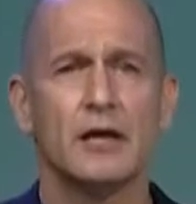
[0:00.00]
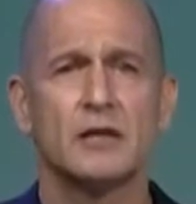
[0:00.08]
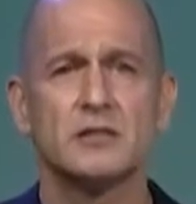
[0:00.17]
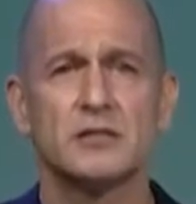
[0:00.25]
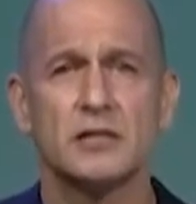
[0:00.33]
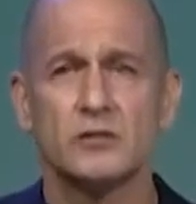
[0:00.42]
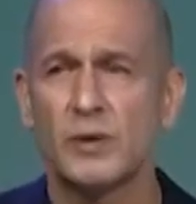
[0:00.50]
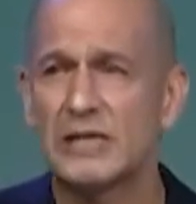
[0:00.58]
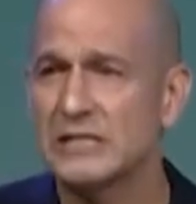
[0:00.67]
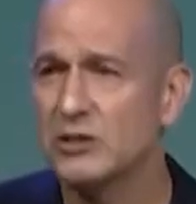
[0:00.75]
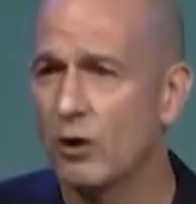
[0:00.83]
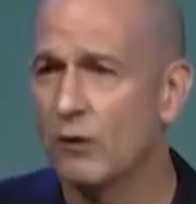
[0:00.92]
6 weeks
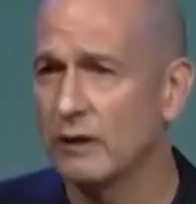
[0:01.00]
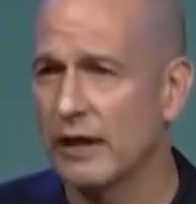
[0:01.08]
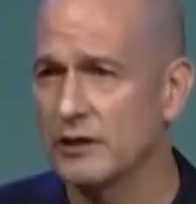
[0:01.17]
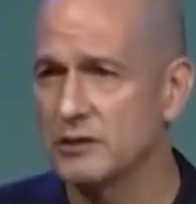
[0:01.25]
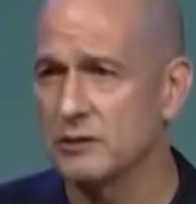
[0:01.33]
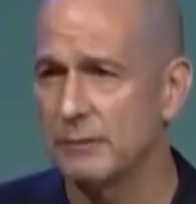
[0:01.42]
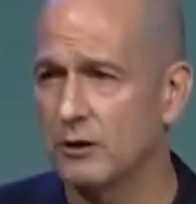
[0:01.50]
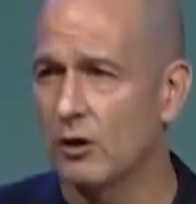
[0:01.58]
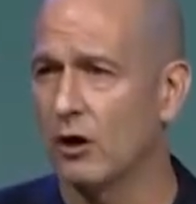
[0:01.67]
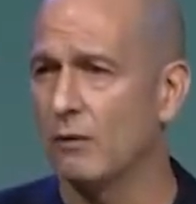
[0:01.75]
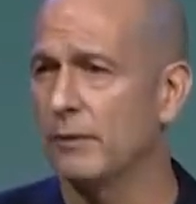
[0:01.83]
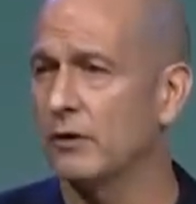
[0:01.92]
into our relationship, he
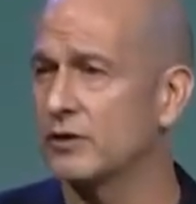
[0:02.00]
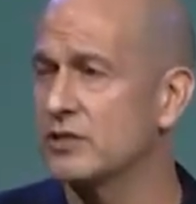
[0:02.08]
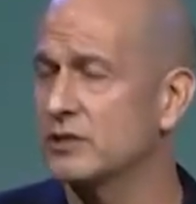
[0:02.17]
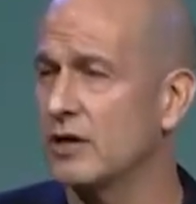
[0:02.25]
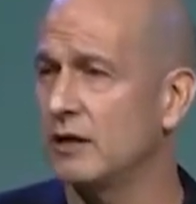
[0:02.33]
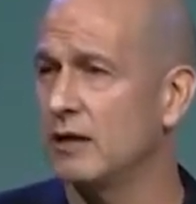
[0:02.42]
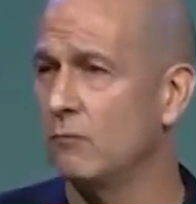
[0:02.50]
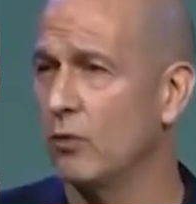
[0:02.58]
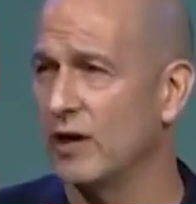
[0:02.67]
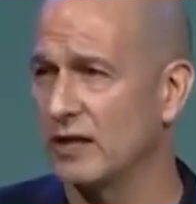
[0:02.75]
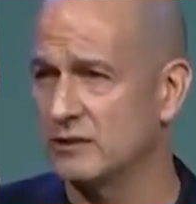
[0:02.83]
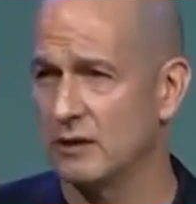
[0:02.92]
called me on a Sunday
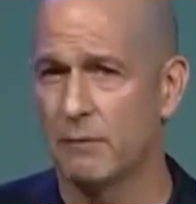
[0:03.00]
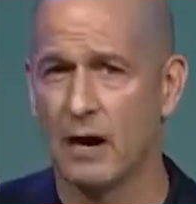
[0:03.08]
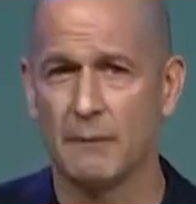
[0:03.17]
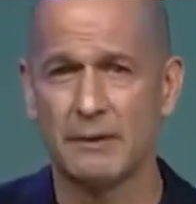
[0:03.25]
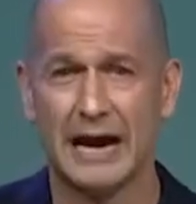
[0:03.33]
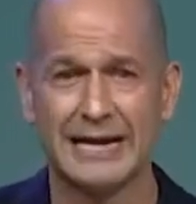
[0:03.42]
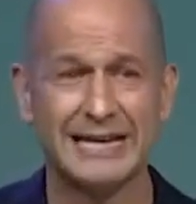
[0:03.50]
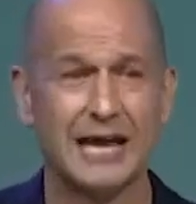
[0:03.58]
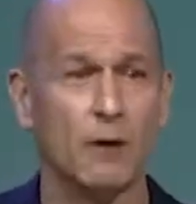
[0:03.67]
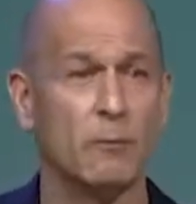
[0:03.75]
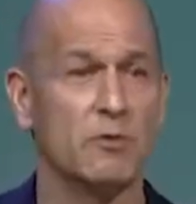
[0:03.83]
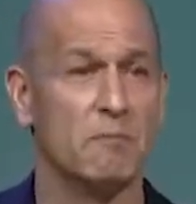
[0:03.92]
morning and said, Bobby, I need
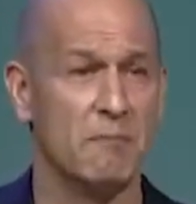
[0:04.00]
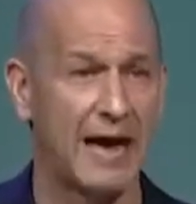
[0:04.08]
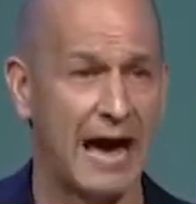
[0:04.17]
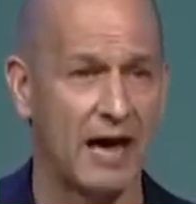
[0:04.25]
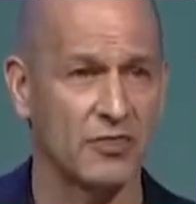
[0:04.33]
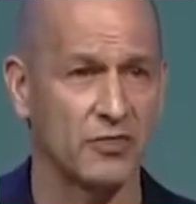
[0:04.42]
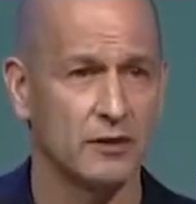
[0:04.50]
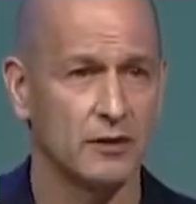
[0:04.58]
help with math.